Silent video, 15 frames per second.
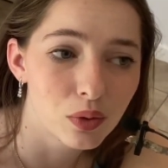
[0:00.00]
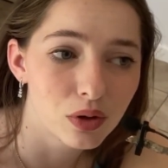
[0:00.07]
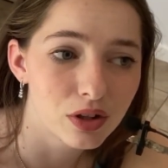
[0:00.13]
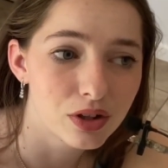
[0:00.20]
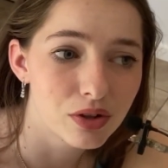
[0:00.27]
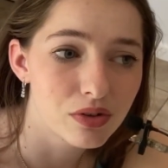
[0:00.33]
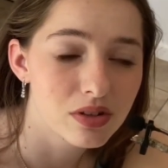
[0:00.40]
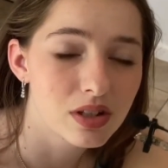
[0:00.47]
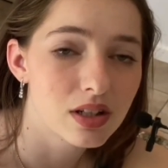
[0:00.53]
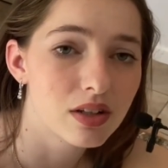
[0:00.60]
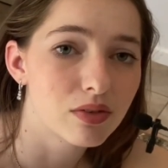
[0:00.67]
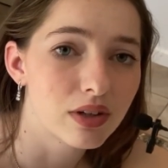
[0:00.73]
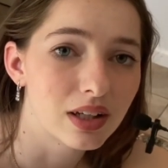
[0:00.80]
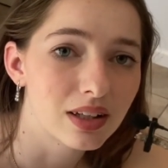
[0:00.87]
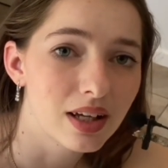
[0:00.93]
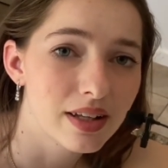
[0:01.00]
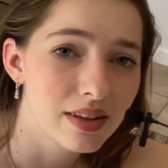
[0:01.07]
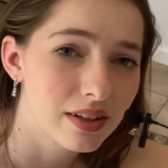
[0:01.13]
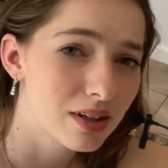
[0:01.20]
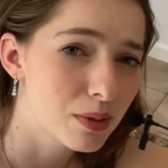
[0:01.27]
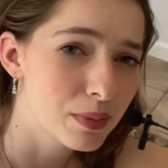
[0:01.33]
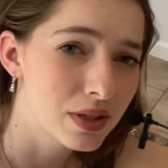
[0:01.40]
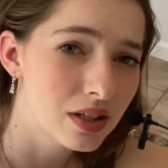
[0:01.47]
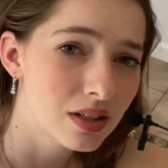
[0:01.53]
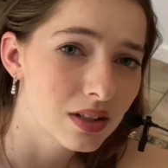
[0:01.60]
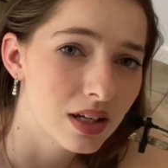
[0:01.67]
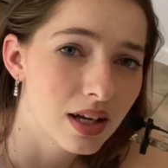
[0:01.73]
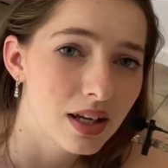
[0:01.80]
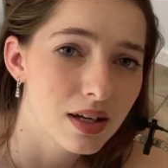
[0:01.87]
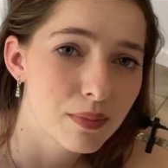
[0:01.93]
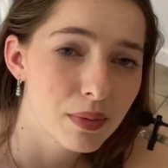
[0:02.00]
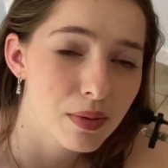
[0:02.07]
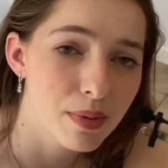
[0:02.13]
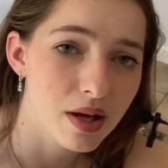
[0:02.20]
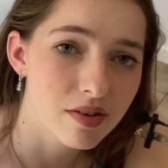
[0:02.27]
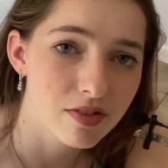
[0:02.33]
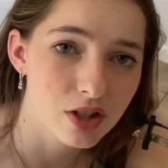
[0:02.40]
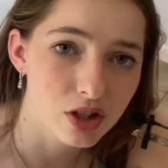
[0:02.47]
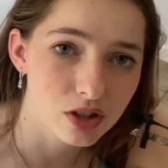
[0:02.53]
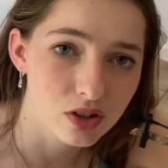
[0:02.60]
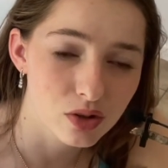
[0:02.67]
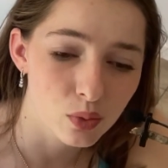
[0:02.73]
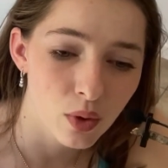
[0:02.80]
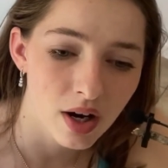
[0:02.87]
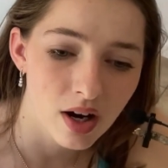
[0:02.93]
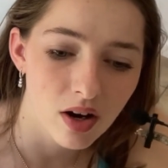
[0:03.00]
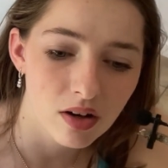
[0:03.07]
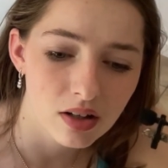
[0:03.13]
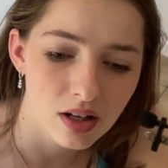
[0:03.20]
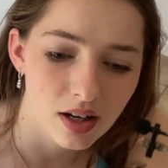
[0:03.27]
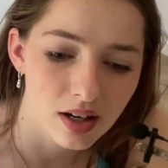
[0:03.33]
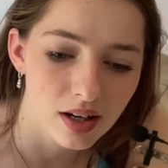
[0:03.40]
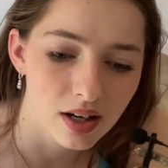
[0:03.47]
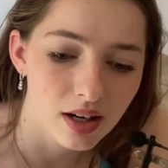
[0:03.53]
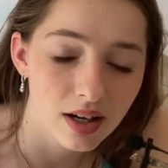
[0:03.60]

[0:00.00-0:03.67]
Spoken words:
or using red light therapy can be beneficial as well.